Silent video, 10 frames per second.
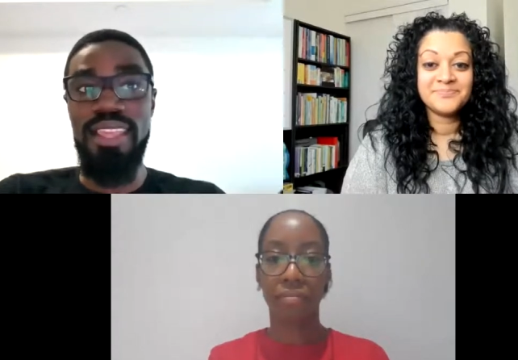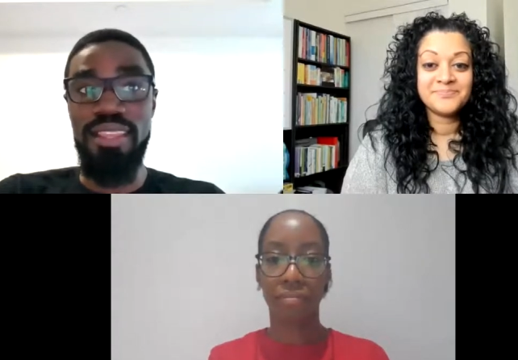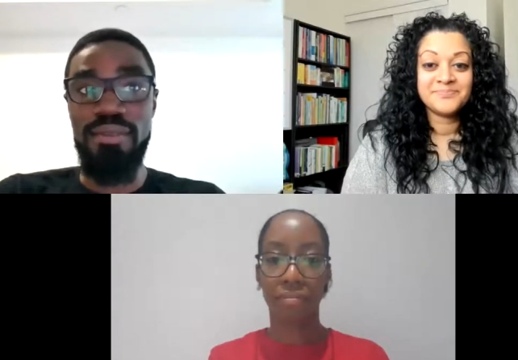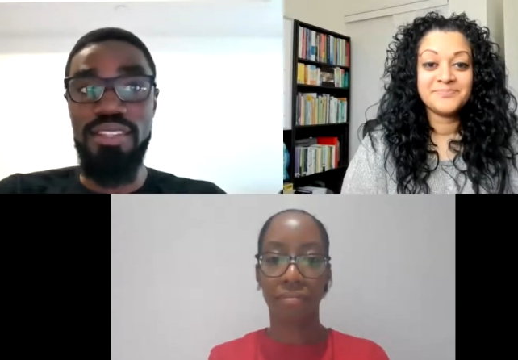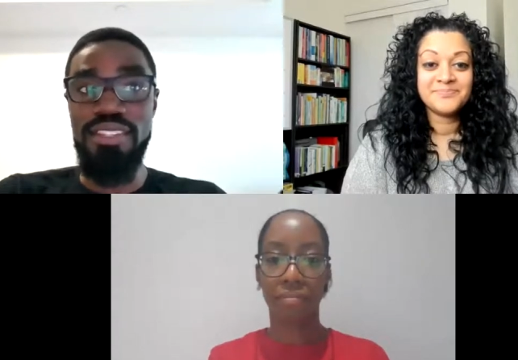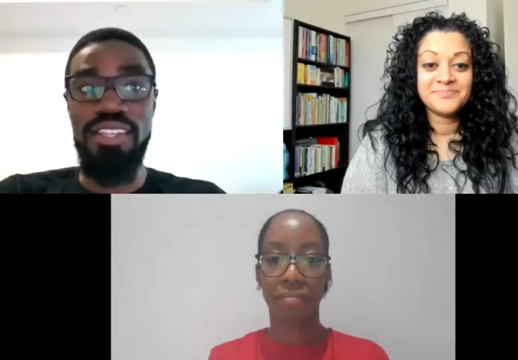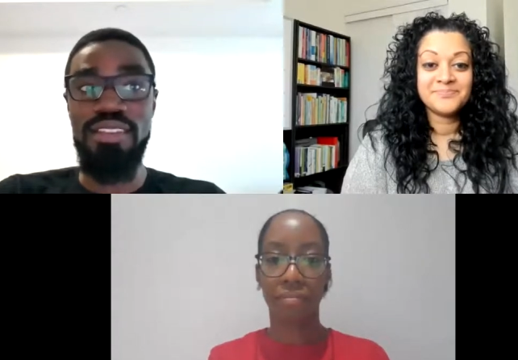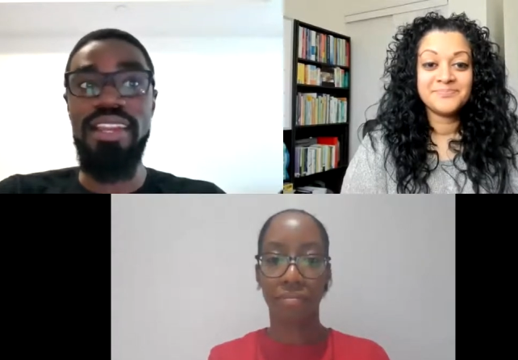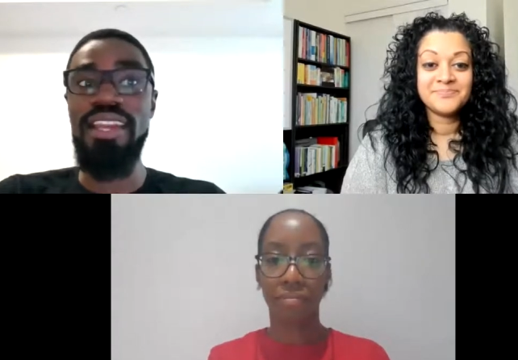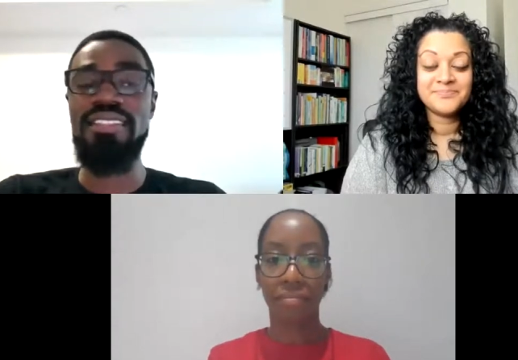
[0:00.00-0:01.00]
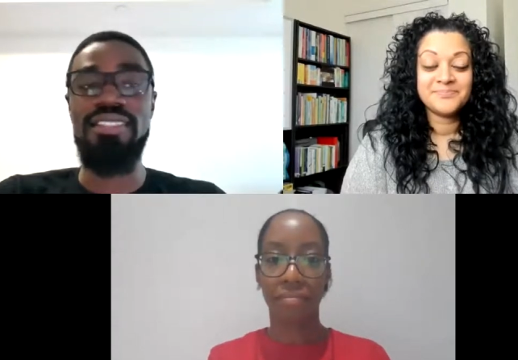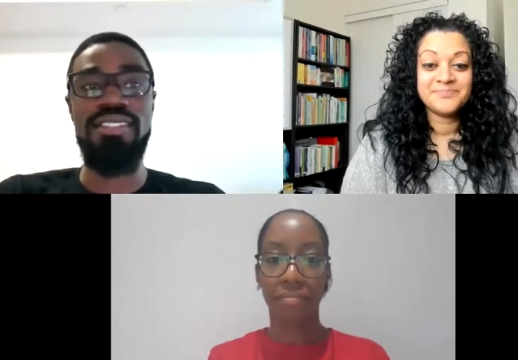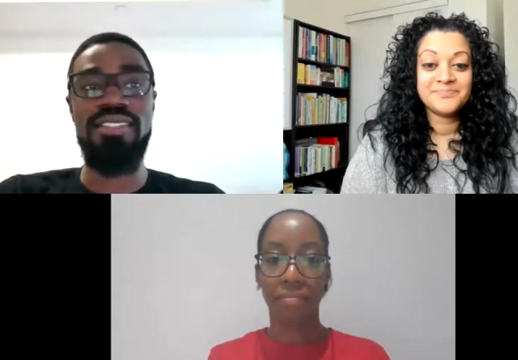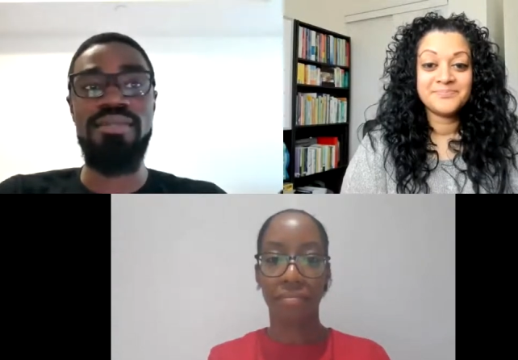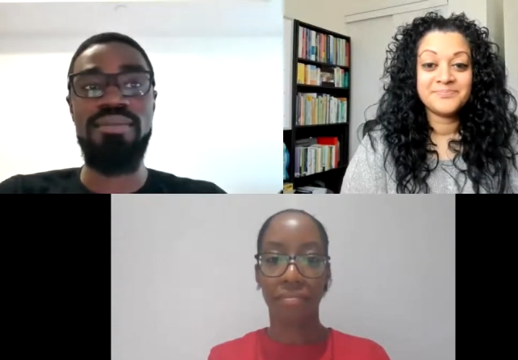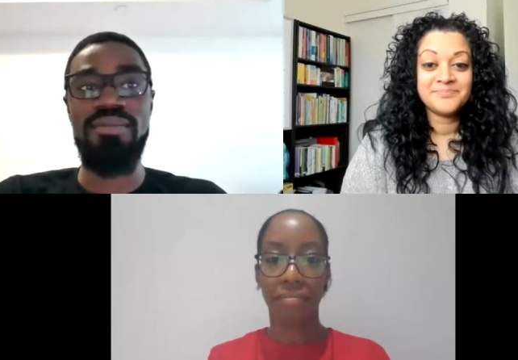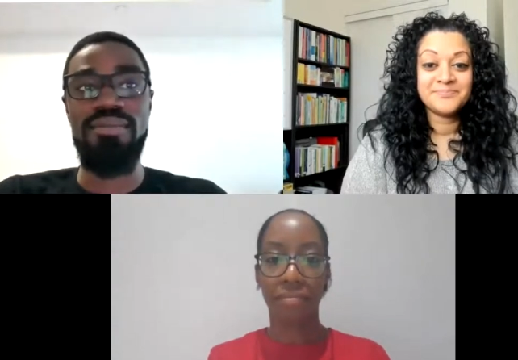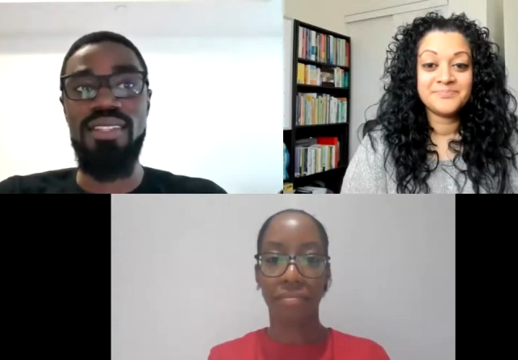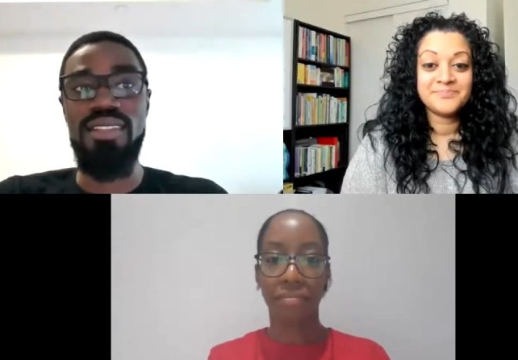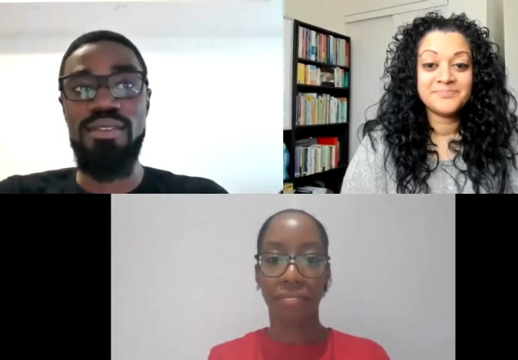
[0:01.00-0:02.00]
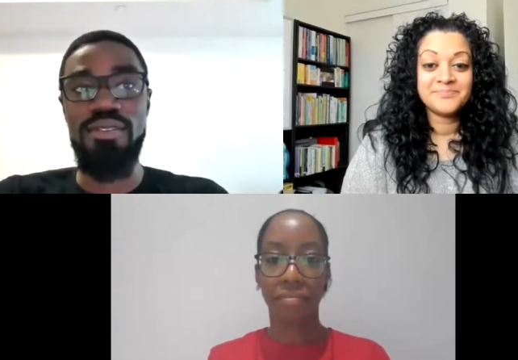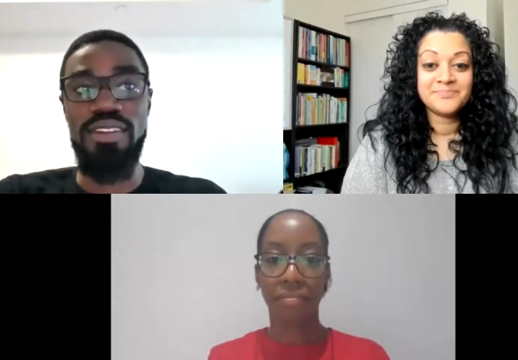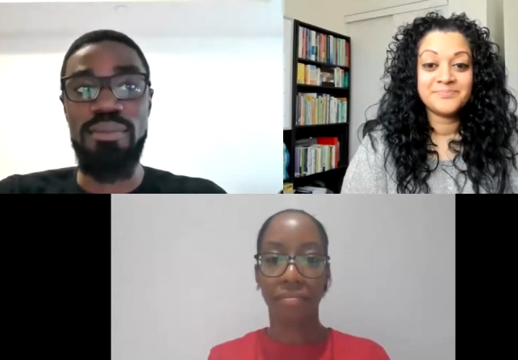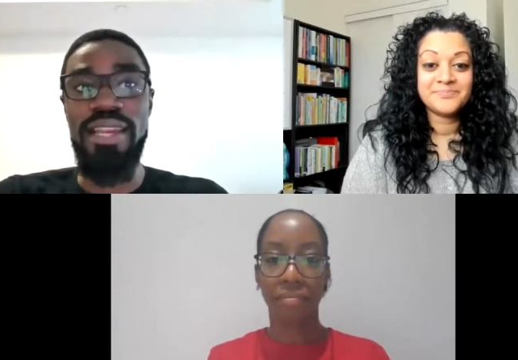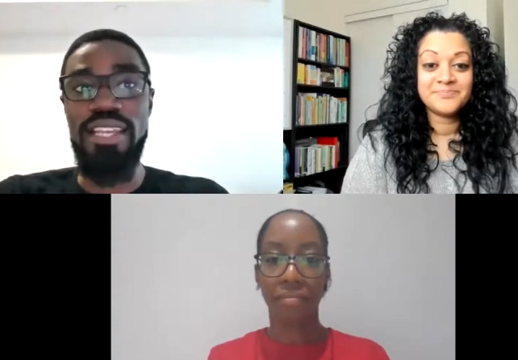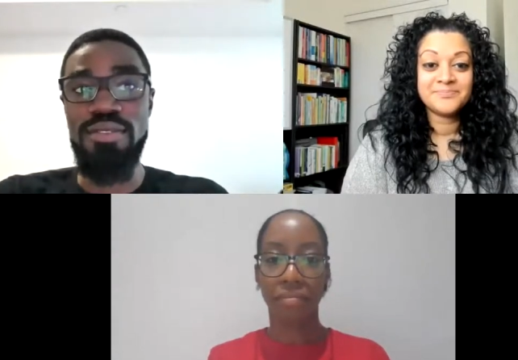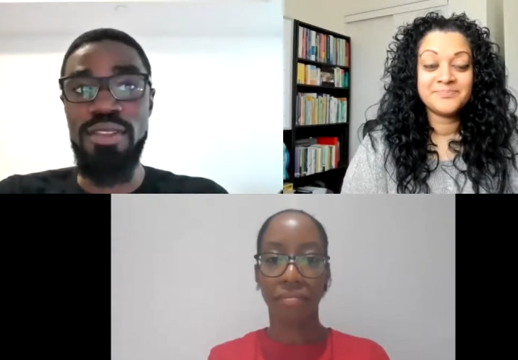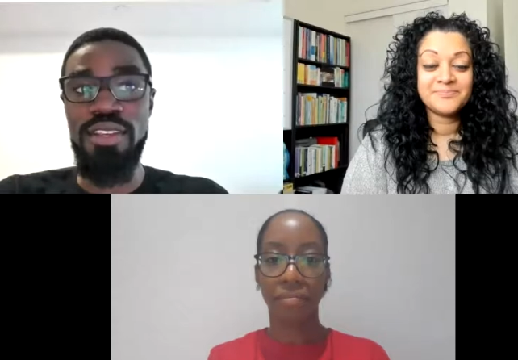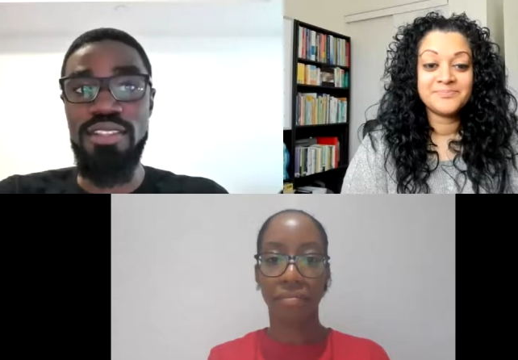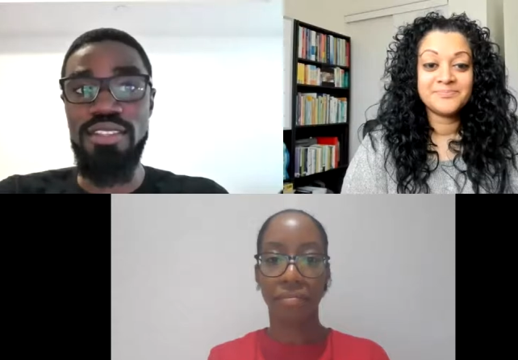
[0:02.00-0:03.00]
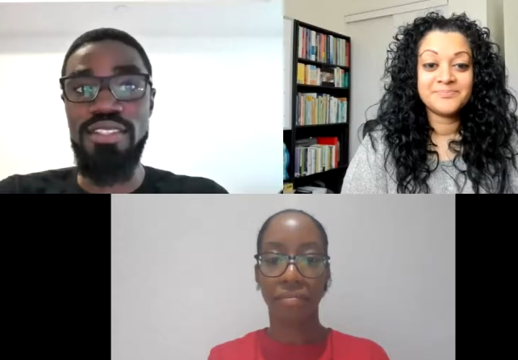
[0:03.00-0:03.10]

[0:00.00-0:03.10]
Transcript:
Speaker 1: Thank you for sharing your answers. For the past few years,